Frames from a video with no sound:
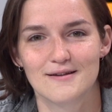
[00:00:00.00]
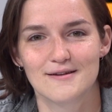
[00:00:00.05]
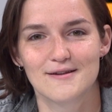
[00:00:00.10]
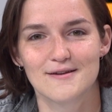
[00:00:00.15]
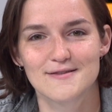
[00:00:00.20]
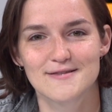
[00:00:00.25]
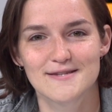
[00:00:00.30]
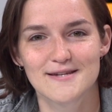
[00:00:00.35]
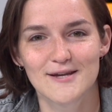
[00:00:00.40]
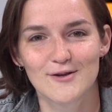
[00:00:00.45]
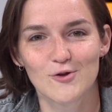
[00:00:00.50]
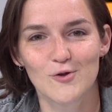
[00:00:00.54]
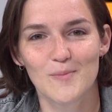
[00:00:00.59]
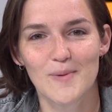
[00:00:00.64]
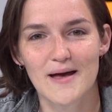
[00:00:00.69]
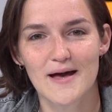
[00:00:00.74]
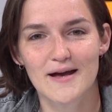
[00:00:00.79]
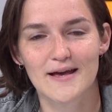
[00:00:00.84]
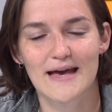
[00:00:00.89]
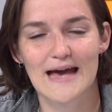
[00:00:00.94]
Does
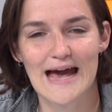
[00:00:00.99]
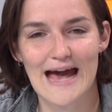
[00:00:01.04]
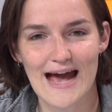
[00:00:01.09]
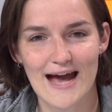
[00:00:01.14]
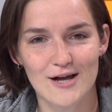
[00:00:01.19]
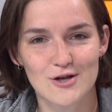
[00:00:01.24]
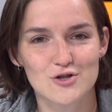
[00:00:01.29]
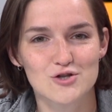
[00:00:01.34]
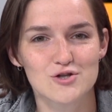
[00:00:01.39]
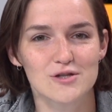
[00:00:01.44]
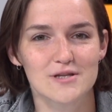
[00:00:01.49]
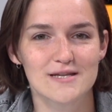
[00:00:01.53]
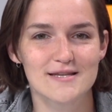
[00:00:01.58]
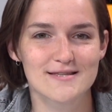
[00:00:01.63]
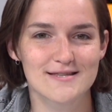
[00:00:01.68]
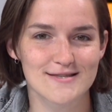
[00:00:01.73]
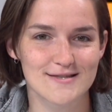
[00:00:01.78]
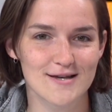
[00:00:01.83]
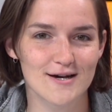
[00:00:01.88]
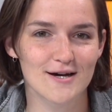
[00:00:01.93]
Nickelback actually
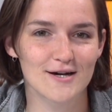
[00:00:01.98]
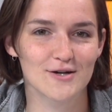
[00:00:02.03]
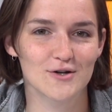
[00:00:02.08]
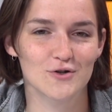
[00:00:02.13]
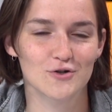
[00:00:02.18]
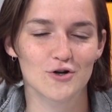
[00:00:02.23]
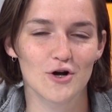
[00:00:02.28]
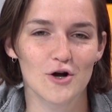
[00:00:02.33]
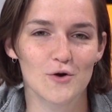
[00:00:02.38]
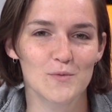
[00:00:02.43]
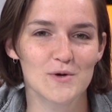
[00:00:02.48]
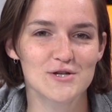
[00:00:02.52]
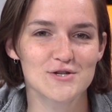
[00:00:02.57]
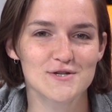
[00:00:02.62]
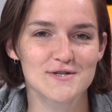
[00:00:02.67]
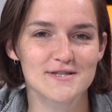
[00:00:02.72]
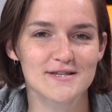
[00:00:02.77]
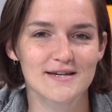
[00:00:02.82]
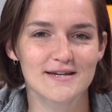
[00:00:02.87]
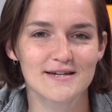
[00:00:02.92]
suck, or are we
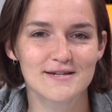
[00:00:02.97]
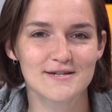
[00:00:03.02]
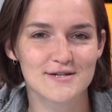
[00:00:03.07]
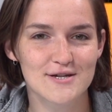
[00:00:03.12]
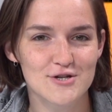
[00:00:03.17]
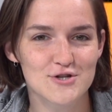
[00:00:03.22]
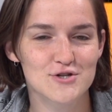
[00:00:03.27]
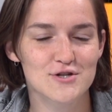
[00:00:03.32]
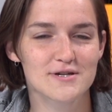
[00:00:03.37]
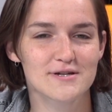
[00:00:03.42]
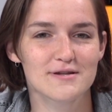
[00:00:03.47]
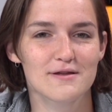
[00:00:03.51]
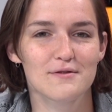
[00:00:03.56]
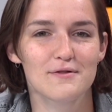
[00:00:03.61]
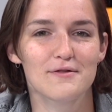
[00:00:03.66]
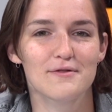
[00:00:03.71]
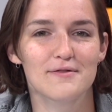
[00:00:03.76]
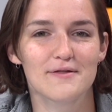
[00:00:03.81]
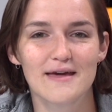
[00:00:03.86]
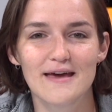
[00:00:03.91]
just conditioned to
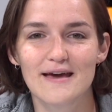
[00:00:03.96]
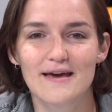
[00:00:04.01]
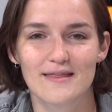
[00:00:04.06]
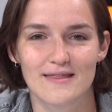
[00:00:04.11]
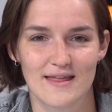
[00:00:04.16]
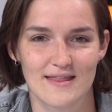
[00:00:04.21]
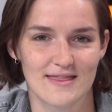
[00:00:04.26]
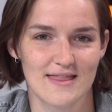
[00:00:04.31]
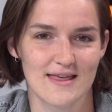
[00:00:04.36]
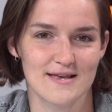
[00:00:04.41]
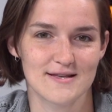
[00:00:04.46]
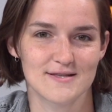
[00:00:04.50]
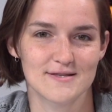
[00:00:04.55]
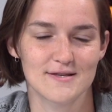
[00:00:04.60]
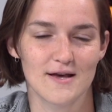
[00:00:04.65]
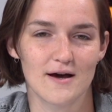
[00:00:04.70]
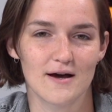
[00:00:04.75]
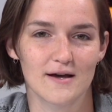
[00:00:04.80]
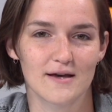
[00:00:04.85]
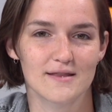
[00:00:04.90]
think that they
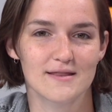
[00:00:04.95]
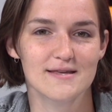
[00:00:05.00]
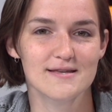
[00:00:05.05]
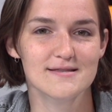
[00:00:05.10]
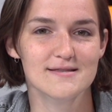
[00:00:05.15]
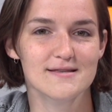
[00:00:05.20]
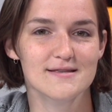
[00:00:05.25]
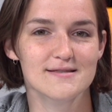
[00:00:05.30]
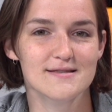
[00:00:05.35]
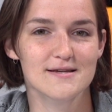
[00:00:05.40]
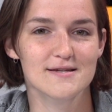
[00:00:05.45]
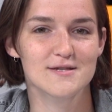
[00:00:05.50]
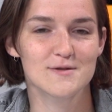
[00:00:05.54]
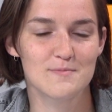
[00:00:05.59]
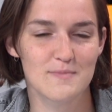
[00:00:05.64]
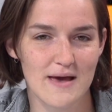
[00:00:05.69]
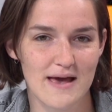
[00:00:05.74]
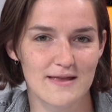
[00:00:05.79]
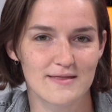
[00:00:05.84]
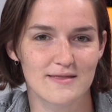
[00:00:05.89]
suck? This is a
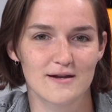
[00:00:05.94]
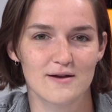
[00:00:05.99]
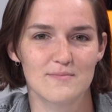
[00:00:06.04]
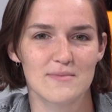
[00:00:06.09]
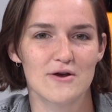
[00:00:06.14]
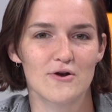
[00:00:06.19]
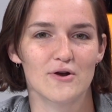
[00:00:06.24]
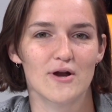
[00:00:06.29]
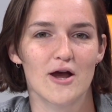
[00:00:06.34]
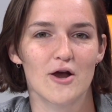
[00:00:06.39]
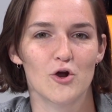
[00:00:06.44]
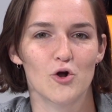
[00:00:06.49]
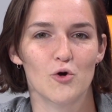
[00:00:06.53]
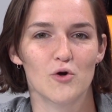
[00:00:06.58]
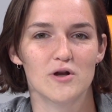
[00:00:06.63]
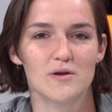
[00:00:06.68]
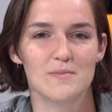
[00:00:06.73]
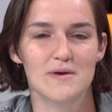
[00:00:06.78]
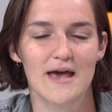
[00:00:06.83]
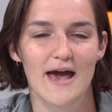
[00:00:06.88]
debate that Amir and I are
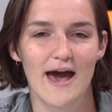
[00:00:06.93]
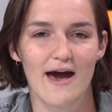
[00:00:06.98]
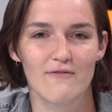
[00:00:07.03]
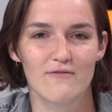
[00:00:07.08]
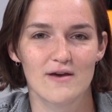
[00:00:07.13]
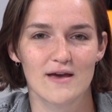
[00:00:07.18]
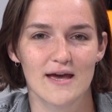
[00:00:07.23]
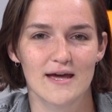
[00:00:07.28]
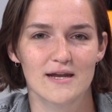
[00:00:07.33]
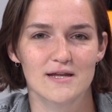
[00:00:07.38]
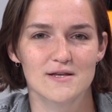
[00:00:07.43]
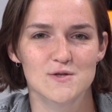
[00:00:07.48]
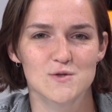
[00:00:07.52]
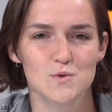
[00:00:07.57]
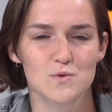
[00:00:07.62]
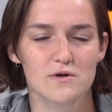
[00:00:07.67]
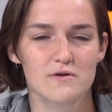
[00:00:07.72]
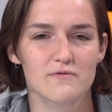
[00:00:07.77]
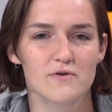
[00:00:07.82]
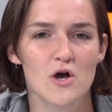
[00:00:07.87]
going to be having, and it
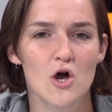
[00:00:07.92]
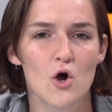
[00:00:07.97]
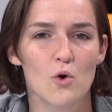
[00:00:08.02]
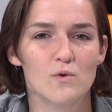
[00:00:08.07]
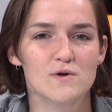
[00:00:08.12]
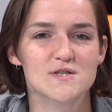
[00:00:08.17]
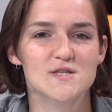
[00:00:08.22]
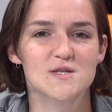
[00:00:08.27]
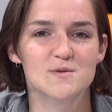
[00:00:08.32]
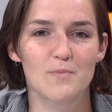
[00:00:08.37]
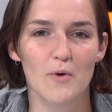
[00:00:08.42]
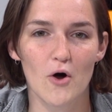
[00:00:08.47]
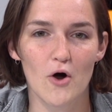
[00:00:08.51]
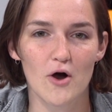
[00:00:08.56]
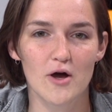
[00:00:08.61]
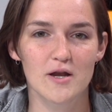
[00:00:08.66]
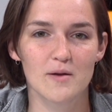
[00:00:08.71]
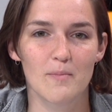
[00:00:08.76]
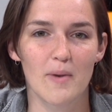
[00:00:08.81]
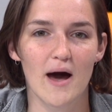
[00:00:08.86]
sort of was
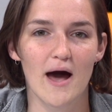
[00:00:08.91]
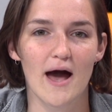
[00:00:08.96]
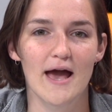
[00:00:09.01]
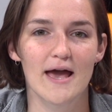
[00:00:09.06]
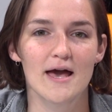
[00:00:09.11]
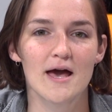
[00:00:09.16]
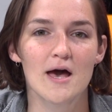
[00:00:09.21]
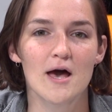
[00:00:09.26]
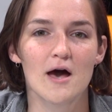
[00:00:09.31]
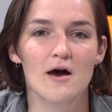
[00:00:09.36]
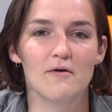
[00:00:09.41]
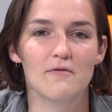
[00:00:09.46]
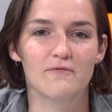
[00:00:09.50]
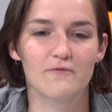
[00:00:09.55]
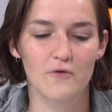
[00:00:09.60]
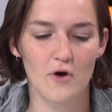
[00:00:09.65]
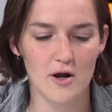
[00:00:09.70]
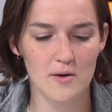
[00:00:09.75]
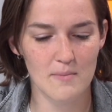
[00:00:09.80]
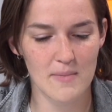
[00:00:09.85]
spawned by
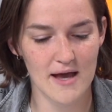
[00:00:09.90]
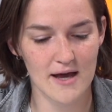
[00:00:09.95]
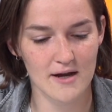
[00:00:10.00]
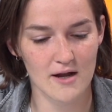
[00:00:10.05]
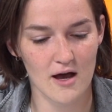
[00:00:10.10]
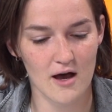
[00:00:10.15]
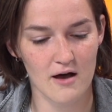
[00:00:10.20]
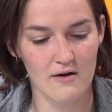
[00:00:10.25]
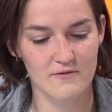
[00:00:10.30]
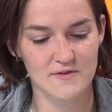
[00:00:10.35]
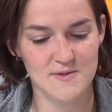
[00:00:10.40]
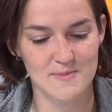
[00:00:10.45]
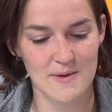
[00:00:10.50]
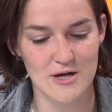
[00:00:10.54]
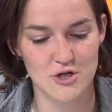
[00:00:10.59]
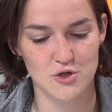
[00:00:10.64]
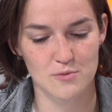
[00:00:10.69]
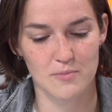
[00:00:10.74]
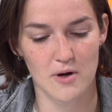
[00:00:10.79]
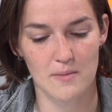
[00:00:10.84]
frontman of
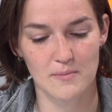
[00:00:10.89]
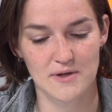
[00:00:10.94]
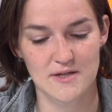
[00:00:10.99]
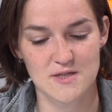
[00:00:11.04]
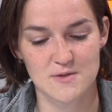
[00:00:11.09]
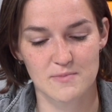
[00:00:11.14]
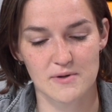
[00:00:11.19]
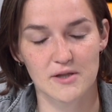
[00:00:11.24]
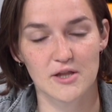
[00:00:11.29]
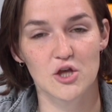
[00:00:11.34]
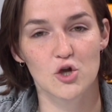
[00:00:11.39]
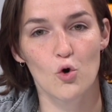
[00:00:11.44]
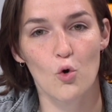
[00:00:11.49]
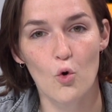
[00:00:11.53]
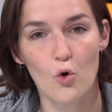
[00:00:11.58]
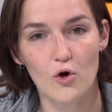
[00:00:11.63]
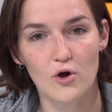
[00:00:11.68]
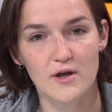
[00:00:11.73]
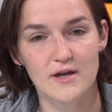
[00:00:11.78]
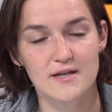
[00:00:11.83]
Smashing Pumpkins, Billy
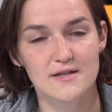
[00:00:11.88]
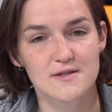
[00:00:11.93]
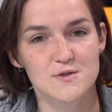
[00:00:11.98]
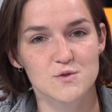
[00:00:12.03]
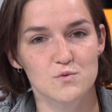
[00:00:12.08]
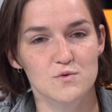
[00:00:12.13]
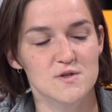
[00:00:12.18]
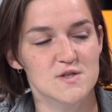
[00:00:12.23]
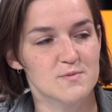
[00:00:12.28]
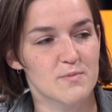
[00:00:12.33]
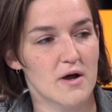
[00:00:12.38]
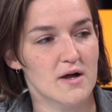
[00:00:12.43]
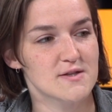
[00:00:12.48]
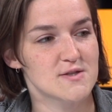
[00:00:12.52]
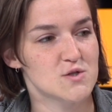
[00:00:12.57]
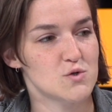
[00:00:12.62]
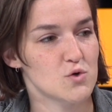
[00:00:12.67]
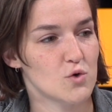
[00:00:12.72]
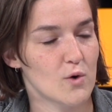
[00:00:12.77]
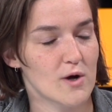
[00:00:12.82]
Corgan's
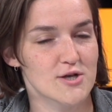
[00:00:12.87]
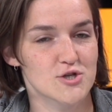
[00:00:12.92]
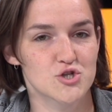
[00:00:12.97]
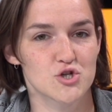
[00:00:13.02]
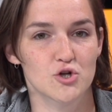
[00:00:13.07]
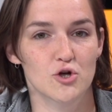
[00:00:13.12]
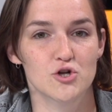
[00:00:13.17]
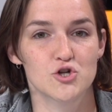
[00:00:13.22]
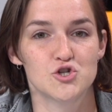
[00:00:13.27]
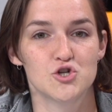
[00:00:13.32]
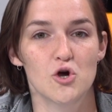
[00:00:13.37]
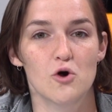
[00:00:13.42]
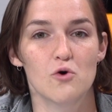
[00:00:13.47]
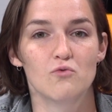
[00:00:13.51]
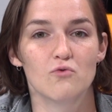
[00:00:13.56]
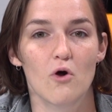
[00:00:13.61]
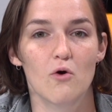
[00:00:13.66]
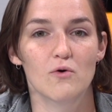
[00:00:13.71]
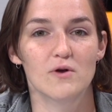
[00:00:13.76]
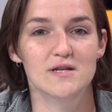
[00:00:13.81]
response to a question on Joe
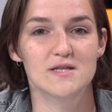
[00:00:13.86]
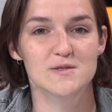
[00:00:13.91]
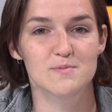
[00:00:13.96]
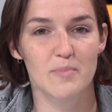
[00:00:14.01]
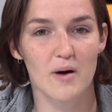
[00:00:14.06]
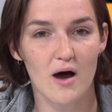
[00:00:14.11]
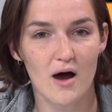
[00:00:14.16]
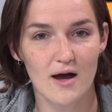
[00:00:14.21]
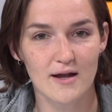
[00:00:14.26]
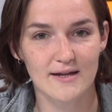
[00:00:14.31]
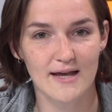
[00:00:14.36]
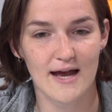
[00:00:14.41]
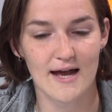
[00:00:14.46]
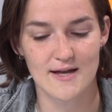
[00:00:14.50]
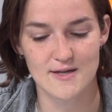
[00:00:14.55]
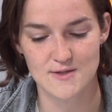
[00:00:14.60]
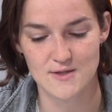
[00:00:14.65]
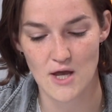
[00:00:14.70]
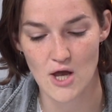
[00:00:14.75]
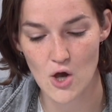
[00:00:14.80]
Rogan's
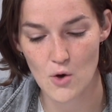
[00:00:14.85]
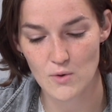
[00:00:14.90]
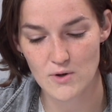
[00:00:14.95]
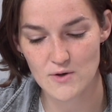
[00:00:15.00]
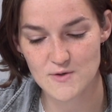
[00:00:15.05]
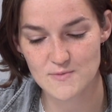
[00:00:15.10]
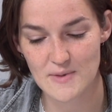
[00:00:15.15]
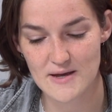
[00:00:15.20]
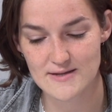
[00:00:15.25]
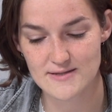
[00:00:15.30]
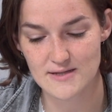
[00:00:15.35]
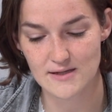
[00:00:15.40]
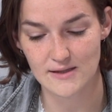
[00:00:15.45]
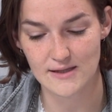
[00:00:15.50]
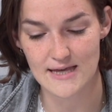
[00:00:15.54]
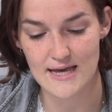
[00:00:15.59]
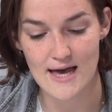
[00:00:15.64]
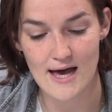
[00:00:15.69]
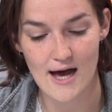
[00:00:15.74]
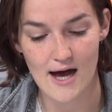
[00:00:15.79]
podcast. He was
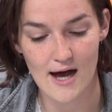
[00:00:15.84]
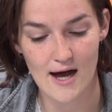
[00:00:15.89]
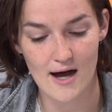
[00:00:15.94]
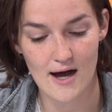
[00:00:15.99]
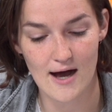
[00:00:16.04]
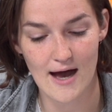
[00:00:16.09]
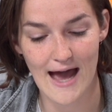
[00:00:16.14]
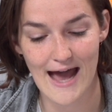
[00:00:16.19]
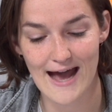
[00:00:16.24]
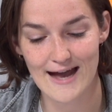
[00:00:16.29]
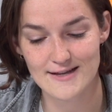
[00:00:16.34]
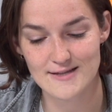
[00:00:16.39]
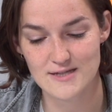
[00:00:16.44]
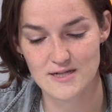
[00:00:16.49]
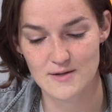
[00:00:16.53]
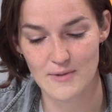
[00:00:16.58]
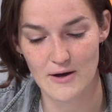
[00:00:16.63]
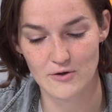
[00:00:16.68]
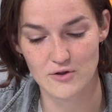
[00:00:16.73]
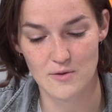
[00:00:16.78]
basically uh, asked
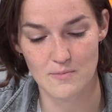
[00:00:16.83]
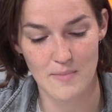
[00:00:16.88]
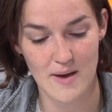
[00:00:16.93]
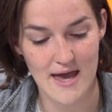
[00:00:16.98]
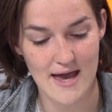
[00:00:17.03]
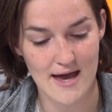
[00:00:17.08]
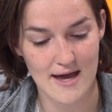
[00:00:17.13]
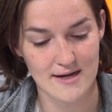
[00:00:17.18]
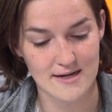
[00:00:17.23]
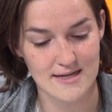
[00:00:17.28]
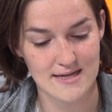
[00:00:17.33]
about the band.